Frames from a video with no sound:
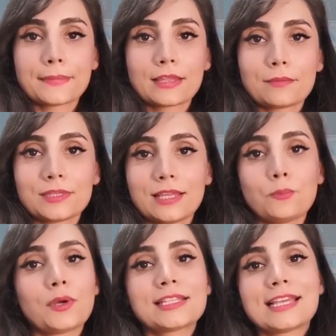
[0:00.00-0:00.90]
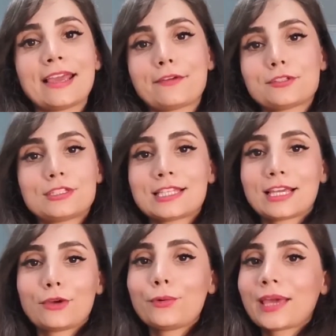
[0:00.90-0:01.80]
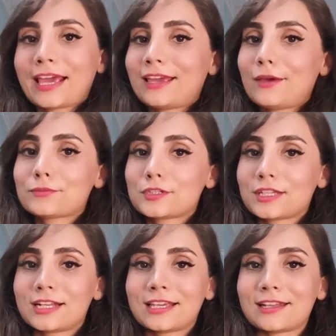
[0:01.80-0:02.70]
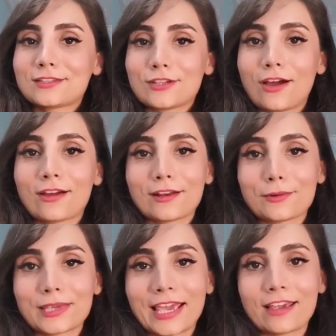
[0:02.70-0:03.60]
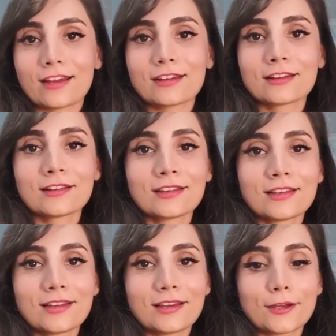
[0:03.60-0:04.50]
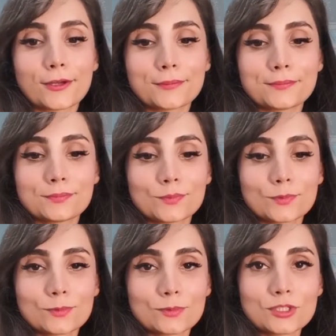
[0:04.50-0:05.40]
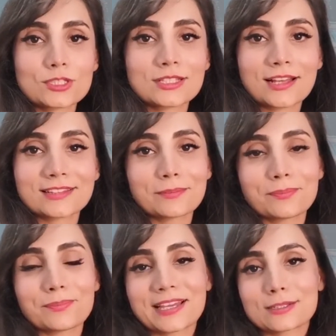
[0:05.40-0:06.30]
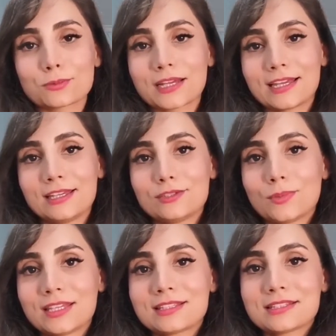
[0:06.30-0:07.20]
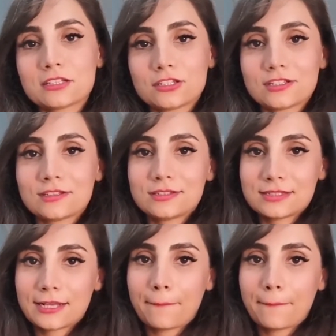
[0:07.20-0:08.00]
But then one day I was just like, okay, I'm just gonna get a dog. I don't care, which is not the best way to make decisions.